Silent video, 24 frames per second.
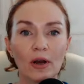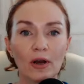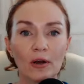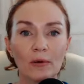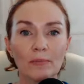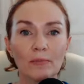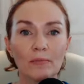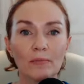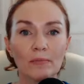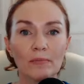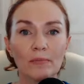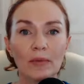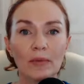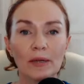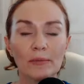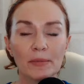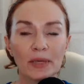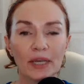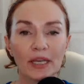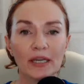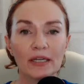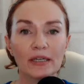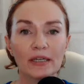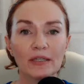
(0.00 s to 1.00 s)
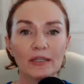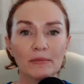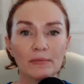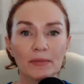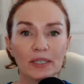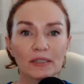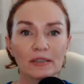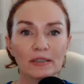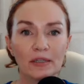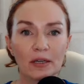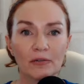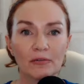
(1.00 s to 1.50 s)
up my pain and
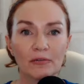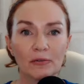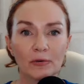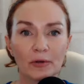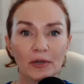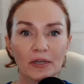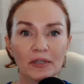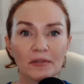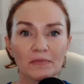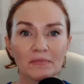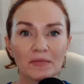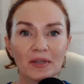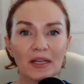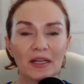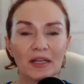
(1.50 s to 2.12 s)
my suffering.